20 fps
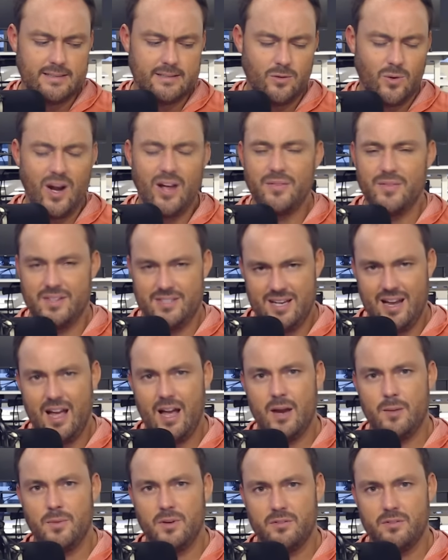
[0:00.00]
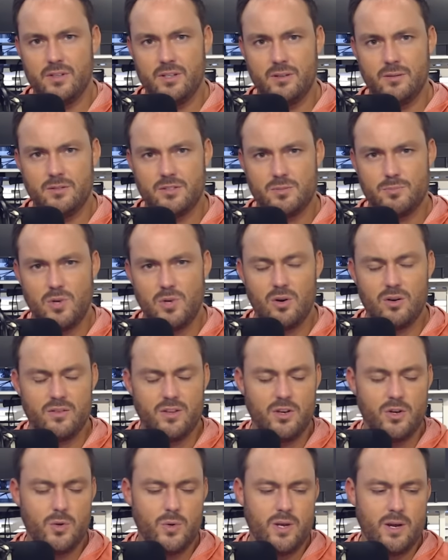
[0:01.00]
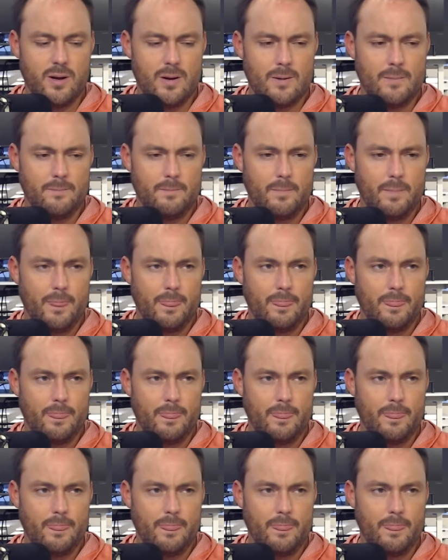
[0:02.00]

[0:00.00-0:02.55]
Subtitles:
around the time of the turn of the new year.